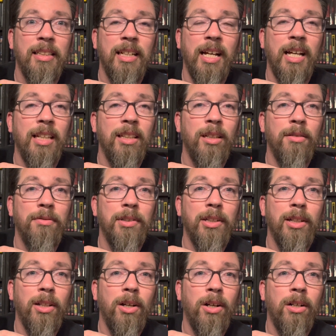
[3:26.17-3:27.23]
I love the
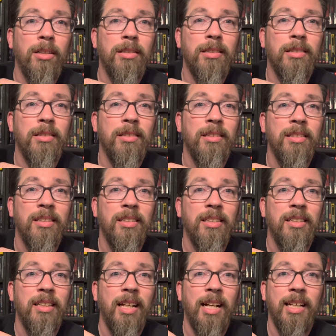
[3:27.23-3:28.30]
gloss.
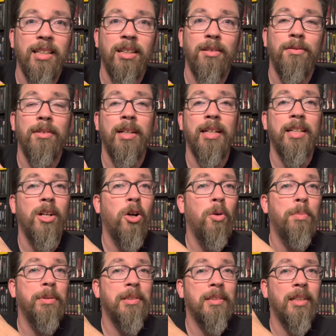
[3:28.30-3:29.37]
I love that.
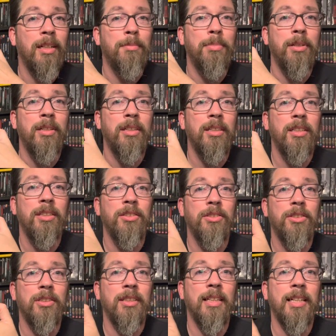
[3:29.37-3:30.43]
Opens up
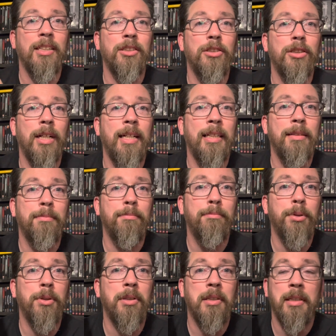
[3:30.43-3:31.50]
just like a giant
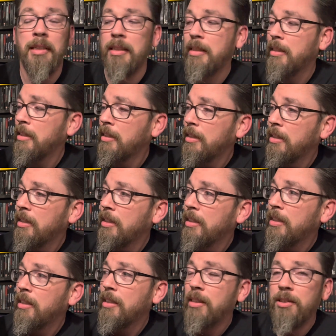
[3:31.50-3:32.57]
book.
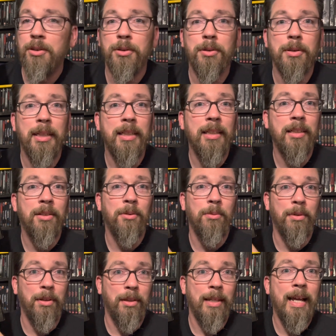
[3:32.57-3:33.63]
You're greeted
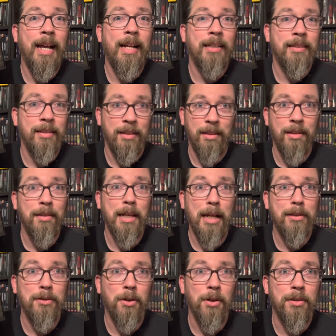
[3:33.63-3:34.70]
with that.
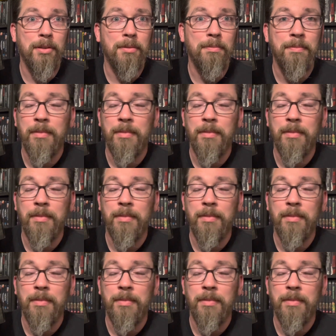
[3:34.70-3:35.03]
That's awesome.